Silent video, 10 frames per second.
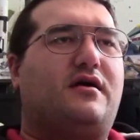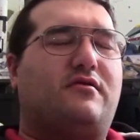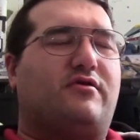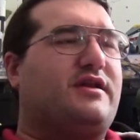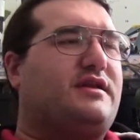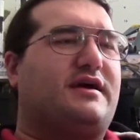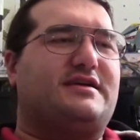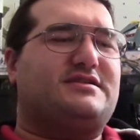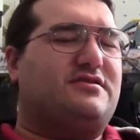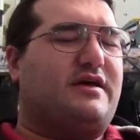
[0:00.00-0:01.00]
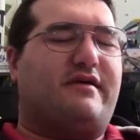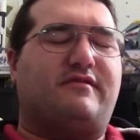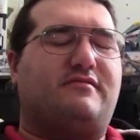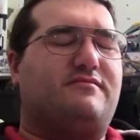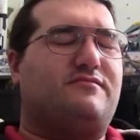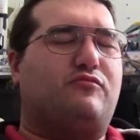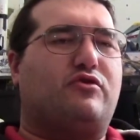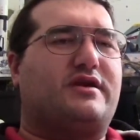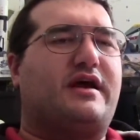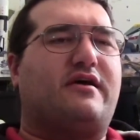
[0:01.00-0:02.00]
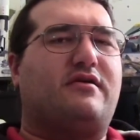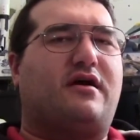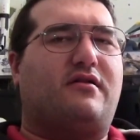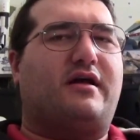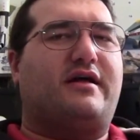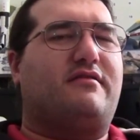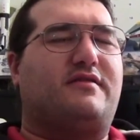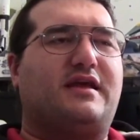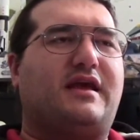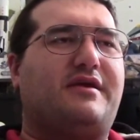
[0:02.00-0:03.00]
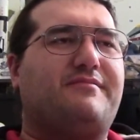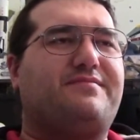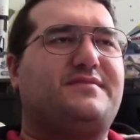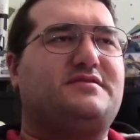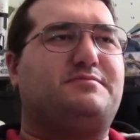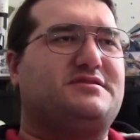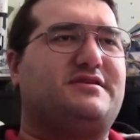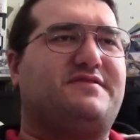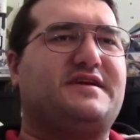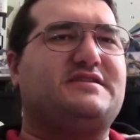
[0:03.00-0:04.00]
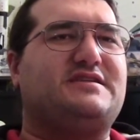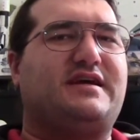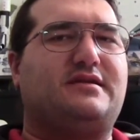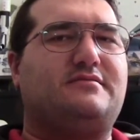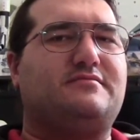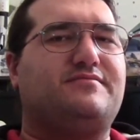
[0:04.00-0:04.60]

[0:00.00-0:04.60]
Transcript: Granted, I still haven't worked out a lot of the specifics yet.